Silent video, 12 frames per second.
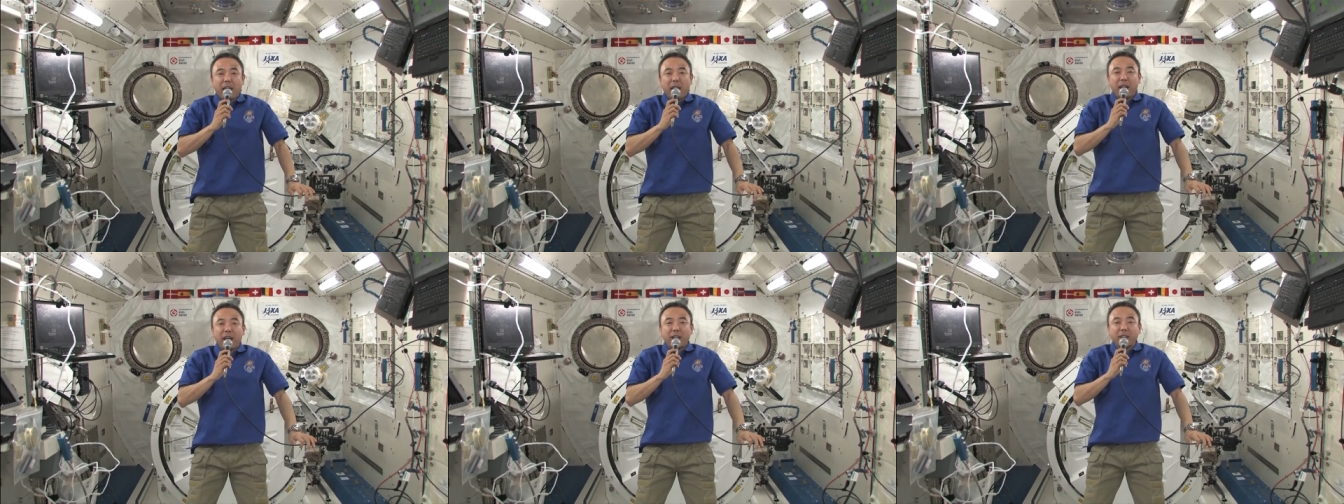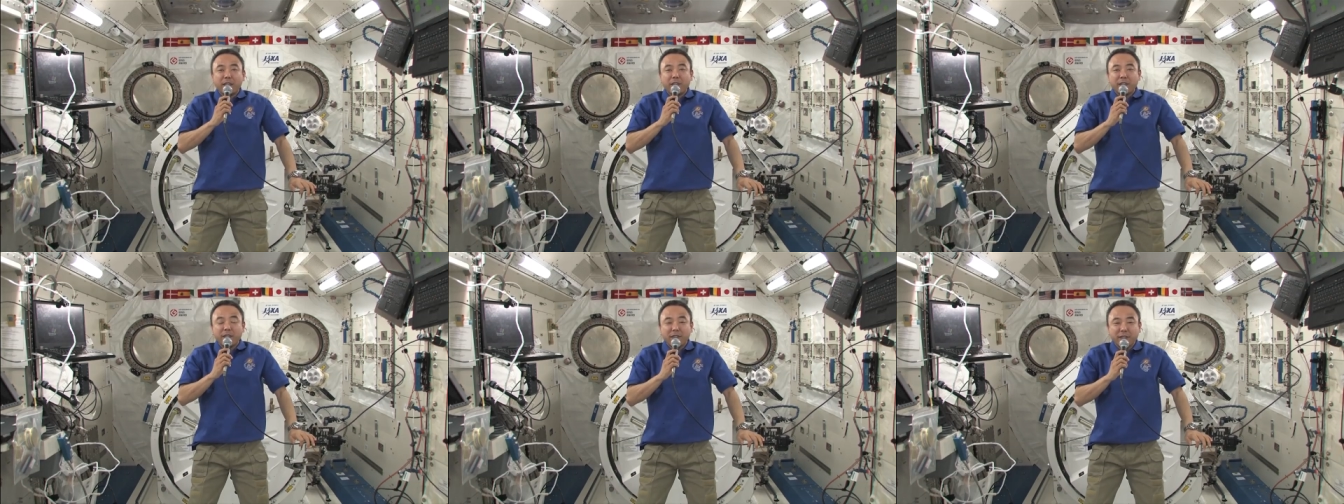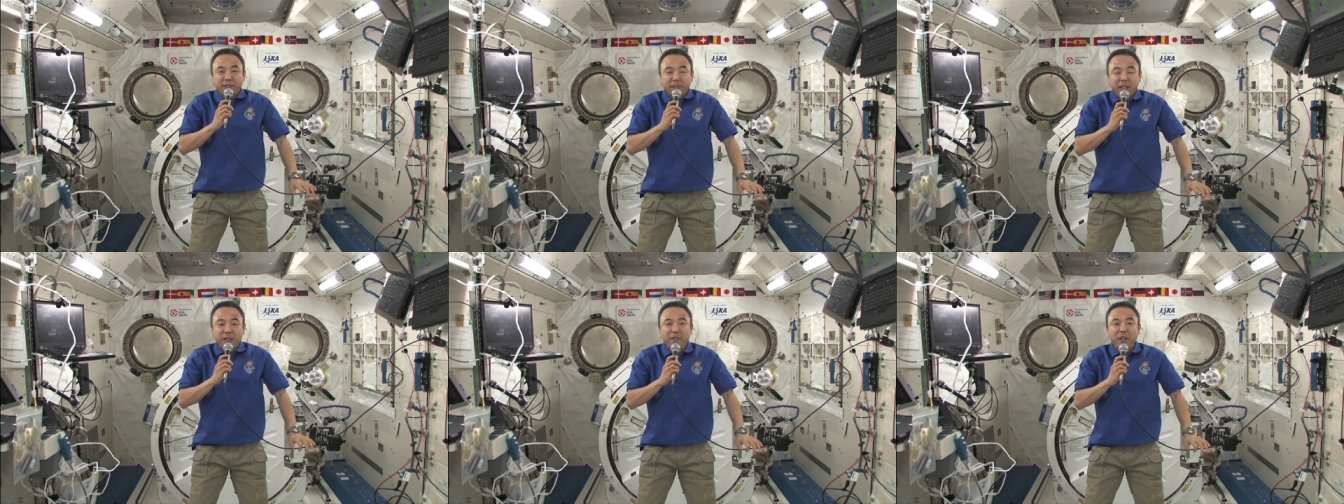a
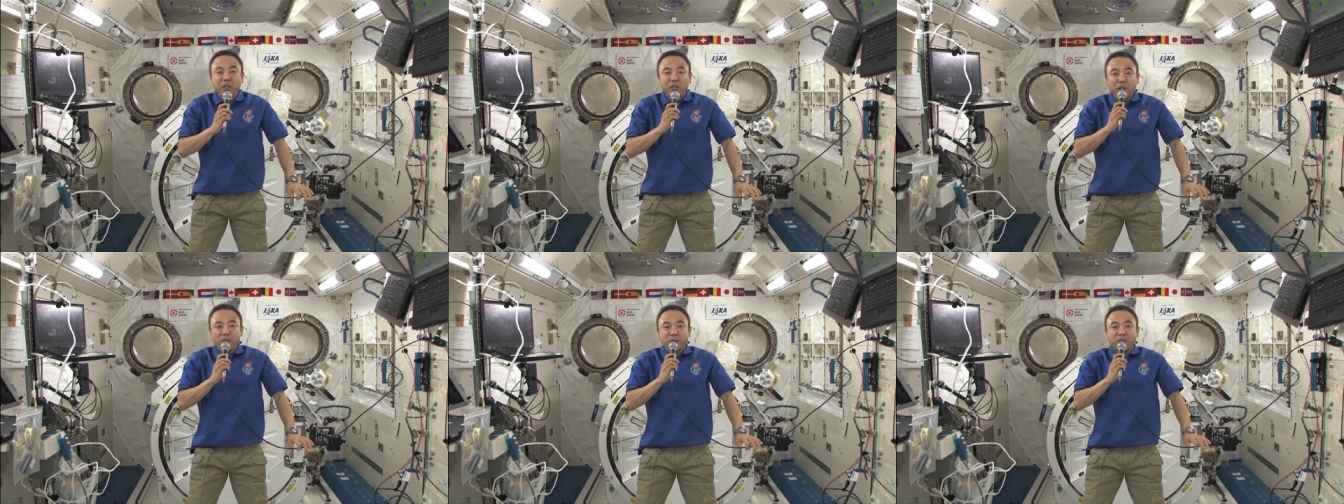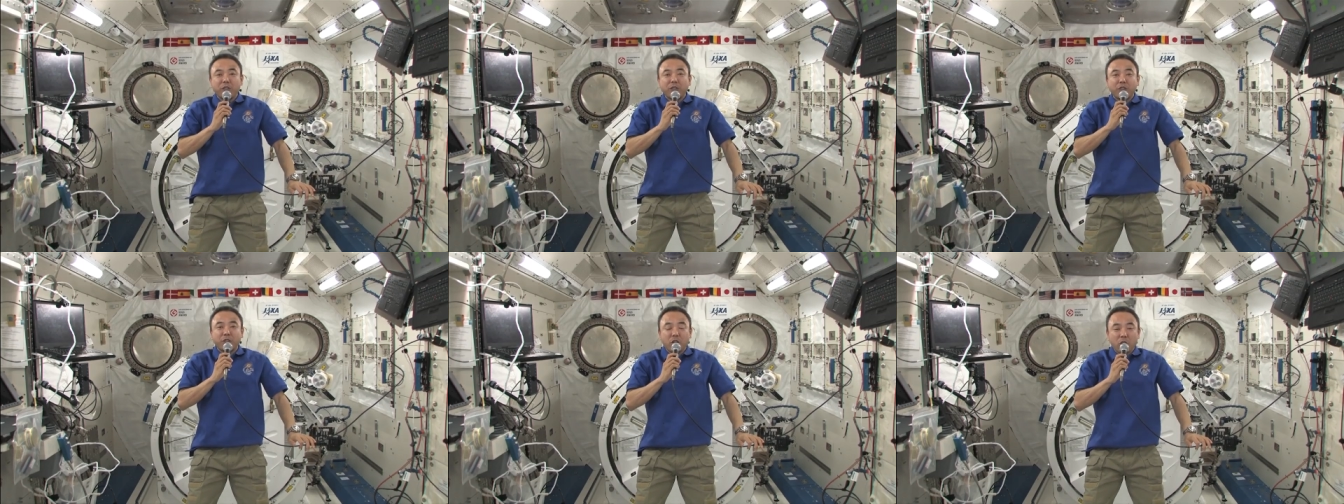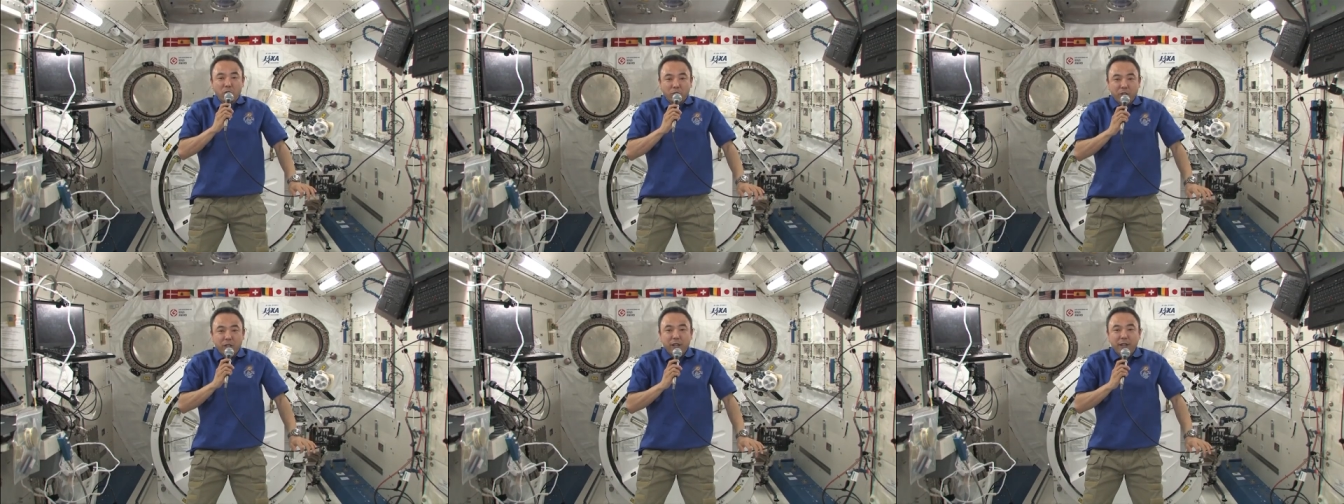TV news
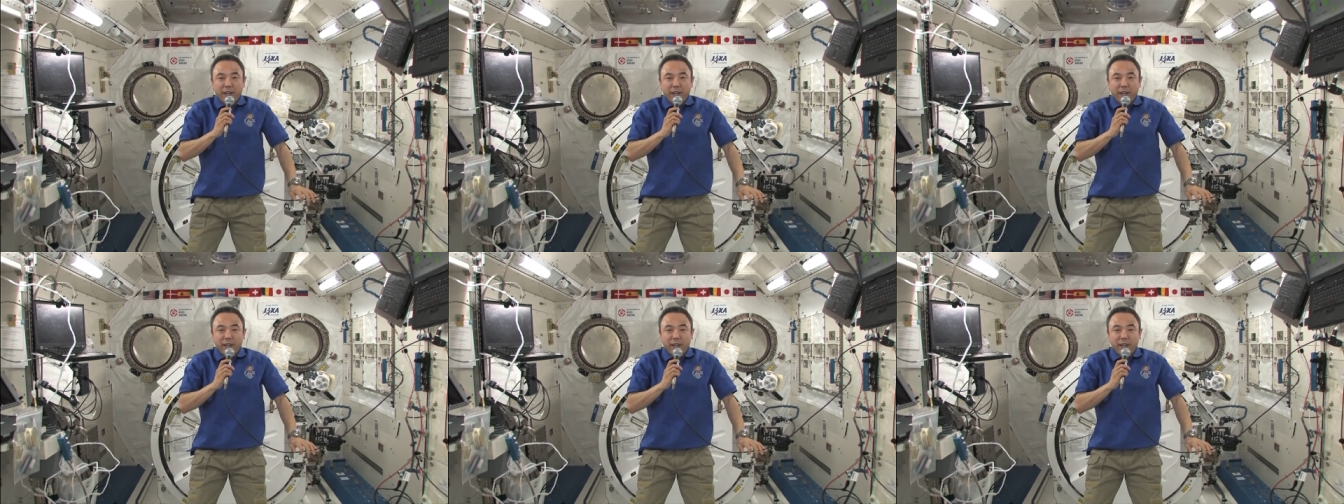showed